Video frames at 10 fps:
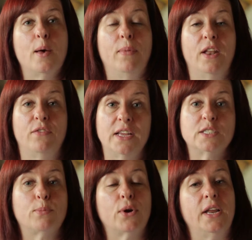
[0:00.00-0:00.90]
But if it
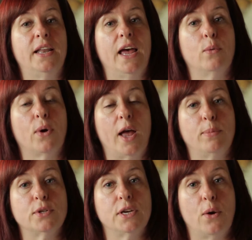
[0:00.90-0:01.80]
is a pretty day, we're
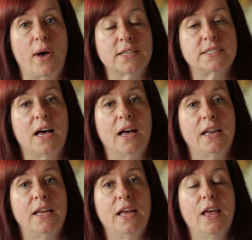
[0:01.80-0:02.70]
able to go outside.